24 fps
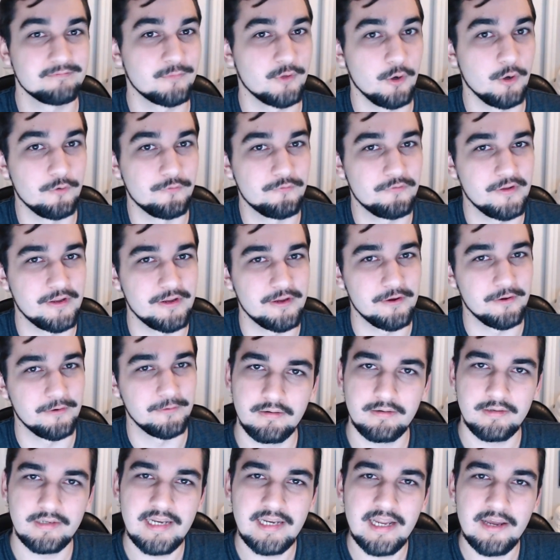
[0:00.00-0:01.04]
Go figure.
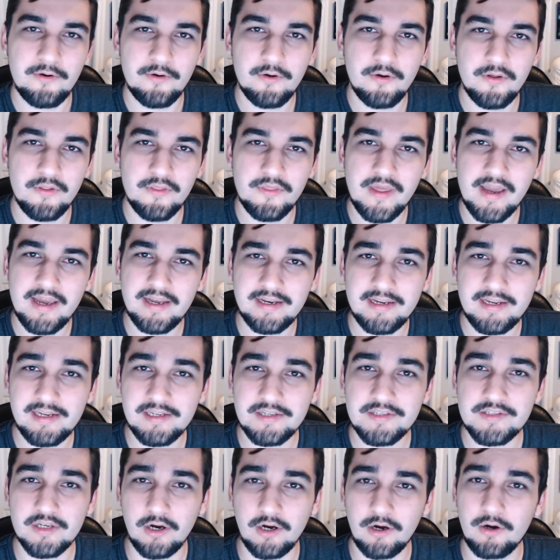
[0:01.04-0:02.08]
Now, that
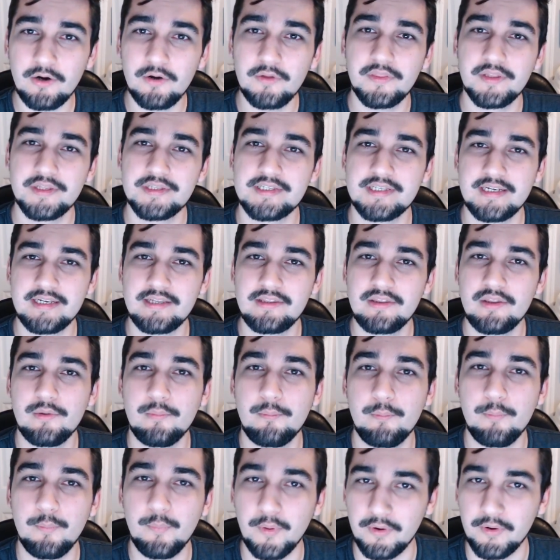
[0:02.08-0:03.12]
is all that's in the
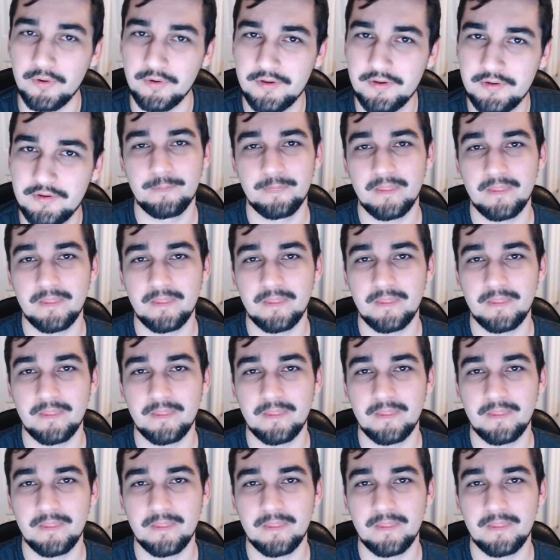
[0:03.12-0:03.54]
book.